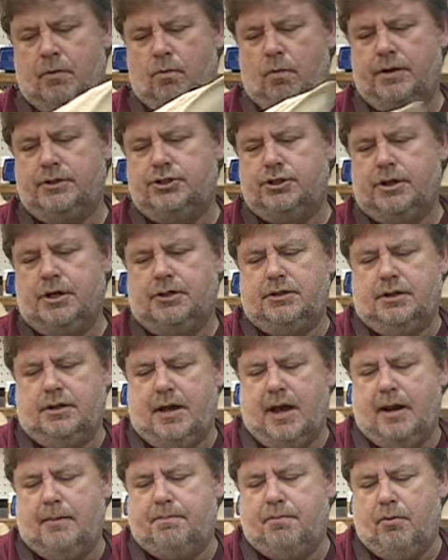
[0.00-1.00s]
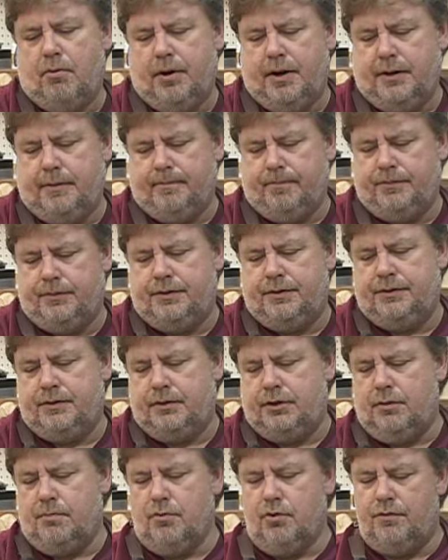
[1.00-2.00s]
Once you get to that point,
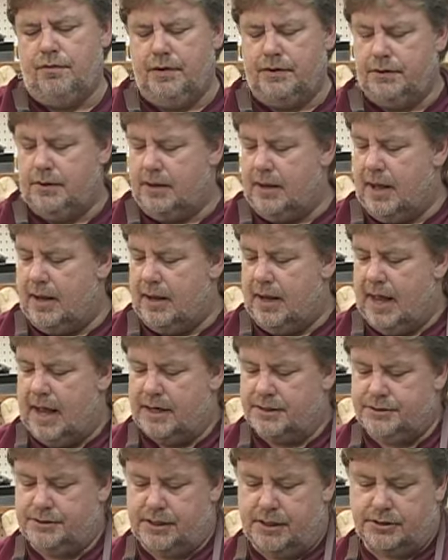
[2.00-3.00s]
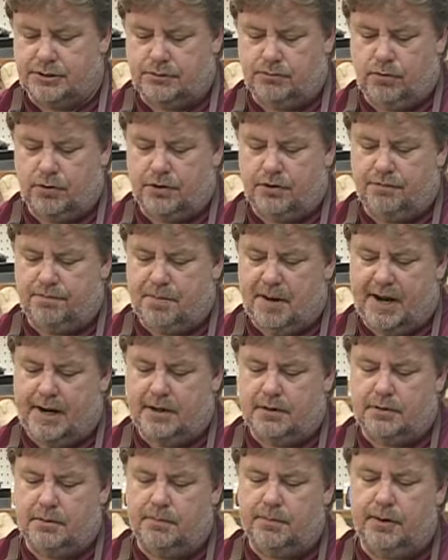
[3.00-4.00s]
you move into that last section where you've
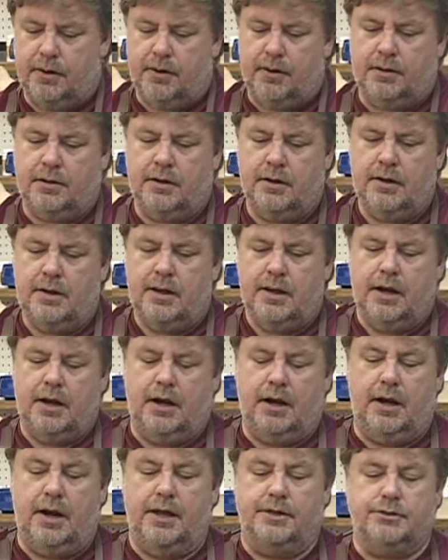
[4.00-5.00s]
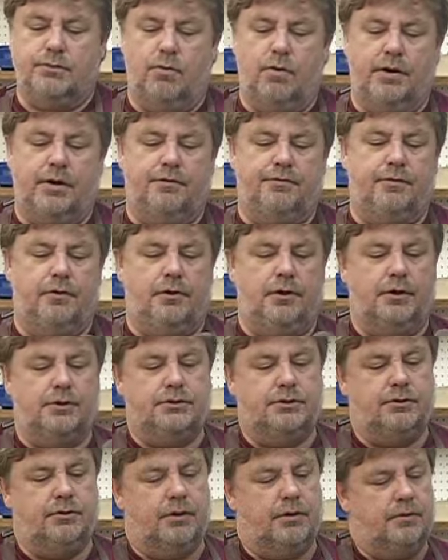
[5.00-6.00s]
painted the bird, and it has a wonderful look
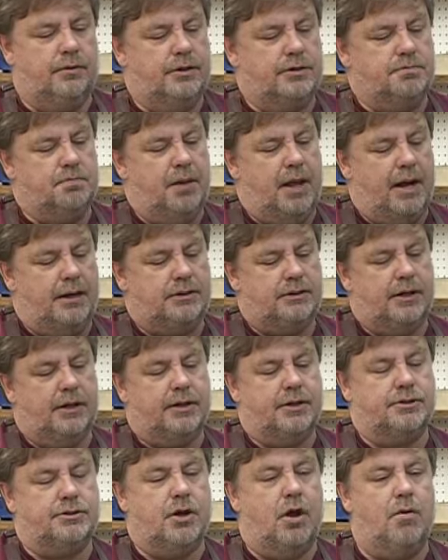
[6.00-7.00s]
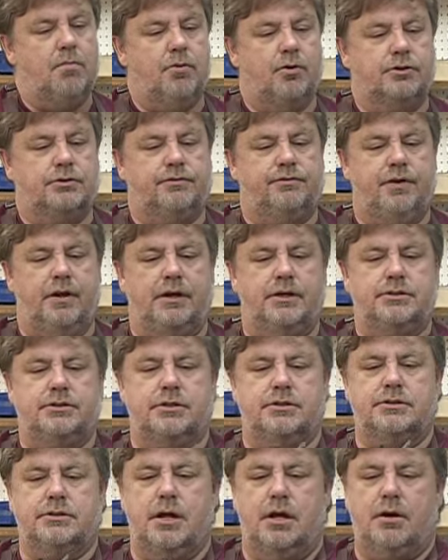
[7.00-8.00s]
to it. This black duck is almost finished.
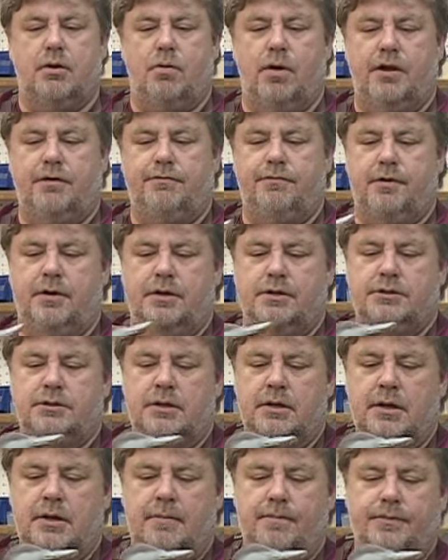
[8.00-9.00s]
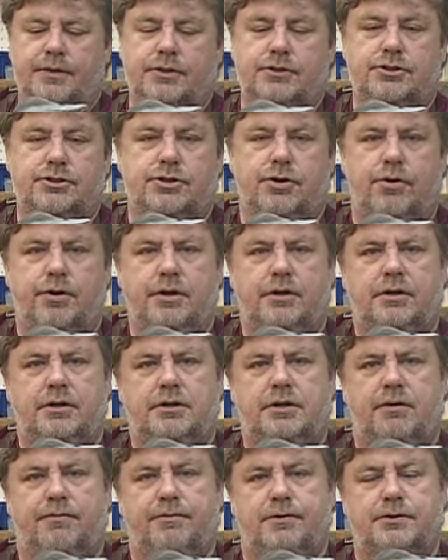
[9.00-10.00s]
It's not quite finished. I can show you the
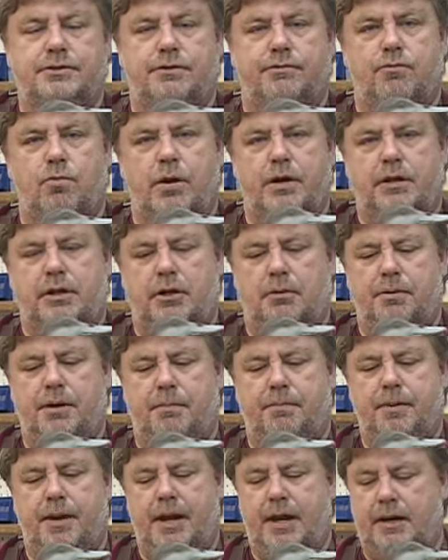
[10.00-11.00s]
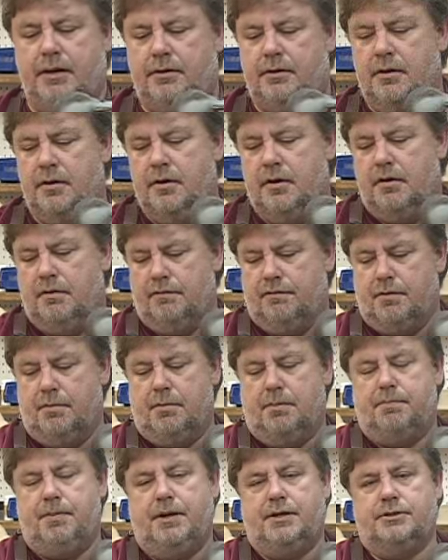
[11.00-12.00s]
difference of what a little bit of paint
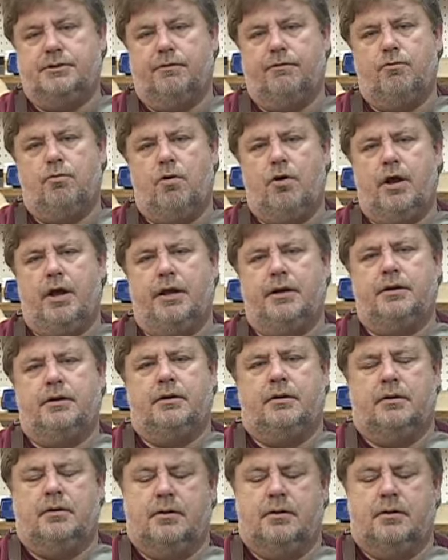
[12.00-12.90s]
from a piece of wood